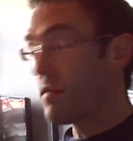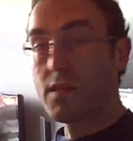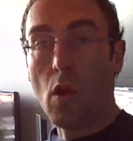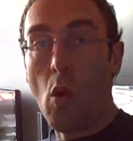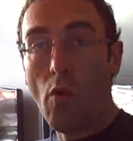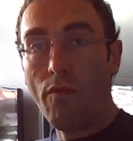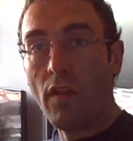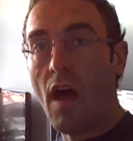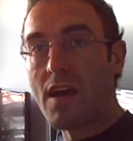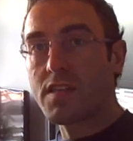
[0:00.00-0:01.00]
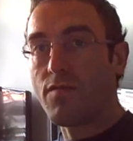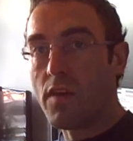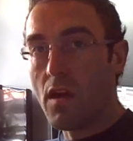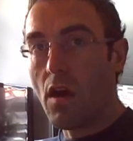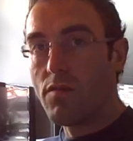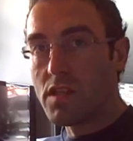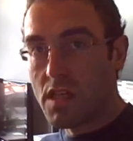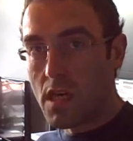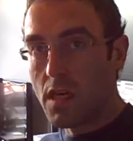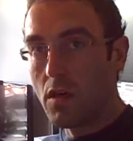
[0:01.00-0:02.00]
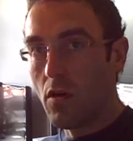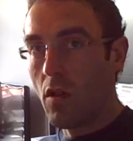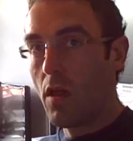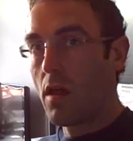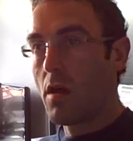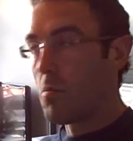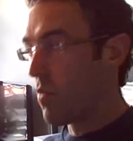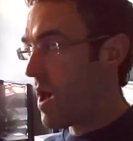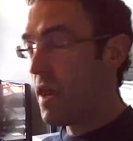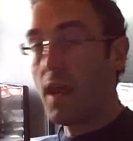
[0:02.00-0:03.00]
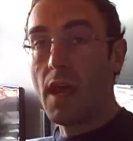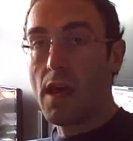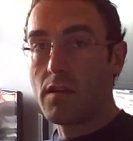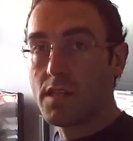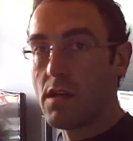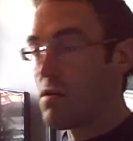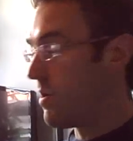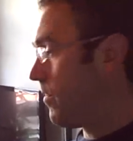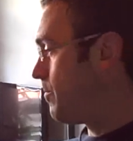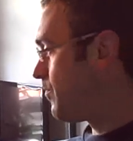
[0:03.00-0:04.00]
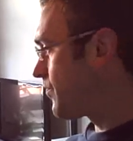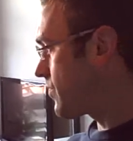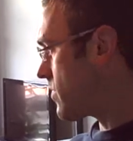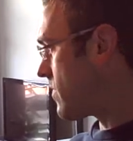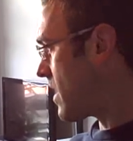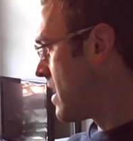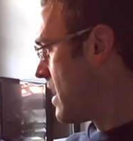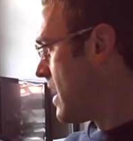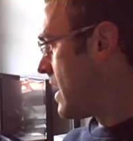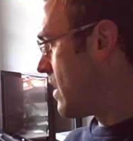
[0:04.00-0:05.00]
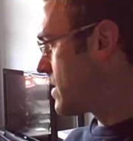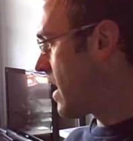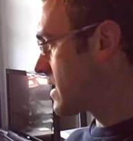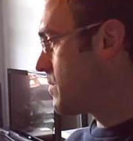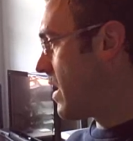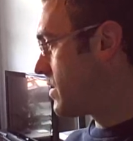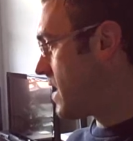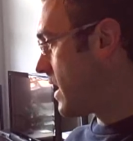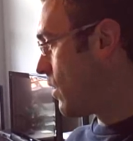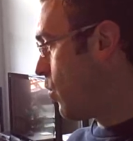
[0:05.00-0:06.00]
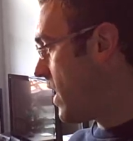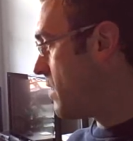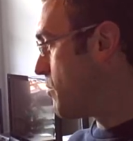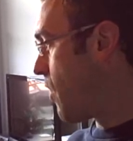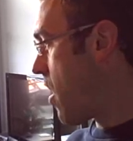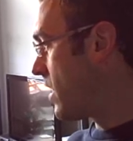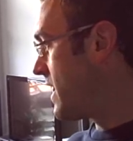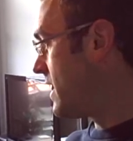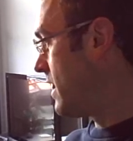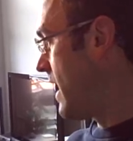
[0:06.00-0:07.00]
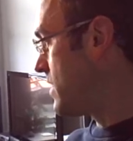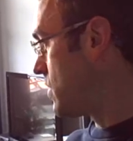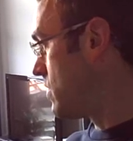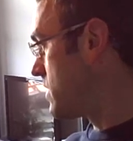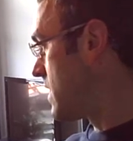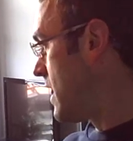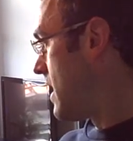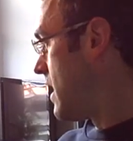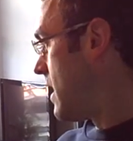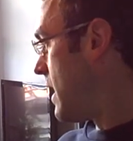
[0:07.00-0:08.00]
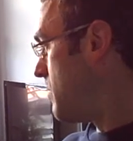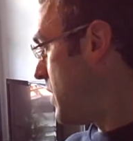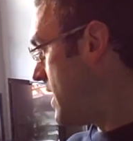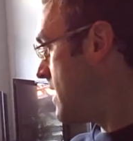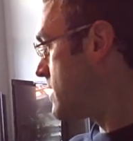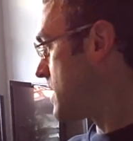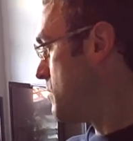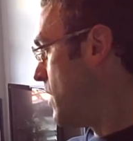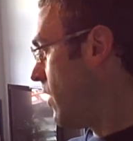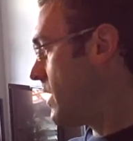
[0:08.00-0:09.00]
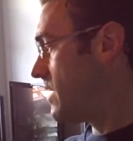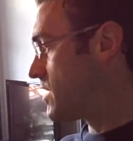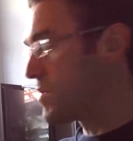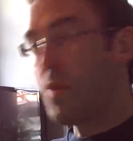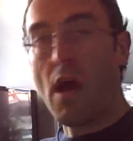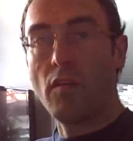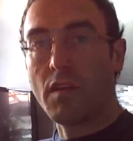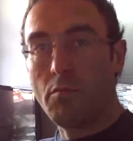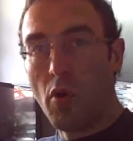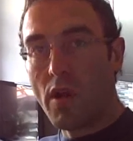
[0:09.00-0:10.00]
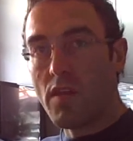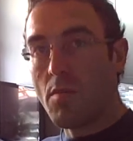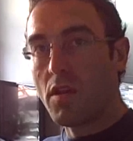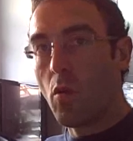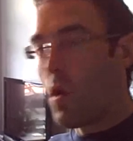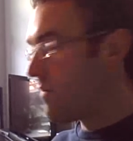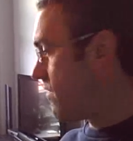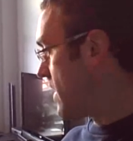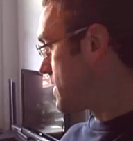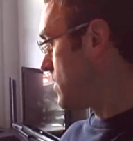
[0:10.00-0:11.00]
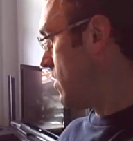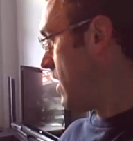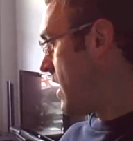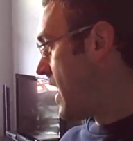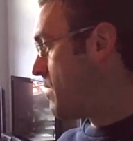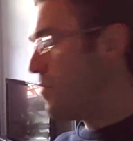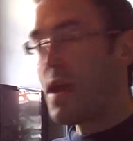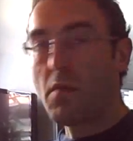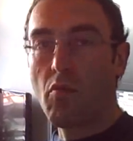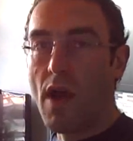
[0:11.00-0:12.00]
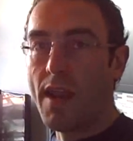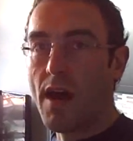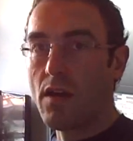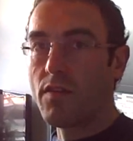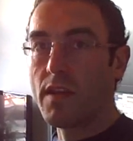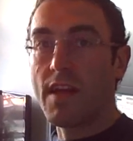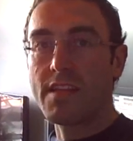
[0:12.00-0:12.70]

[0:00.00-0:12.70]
Now, it's the whole philosophy of Ezekiel bread and cereal. Now, it talks about taking wheat, barley, and lentils, and beans, and millet, and spelt, and putting them into one vessel and make bread out of it.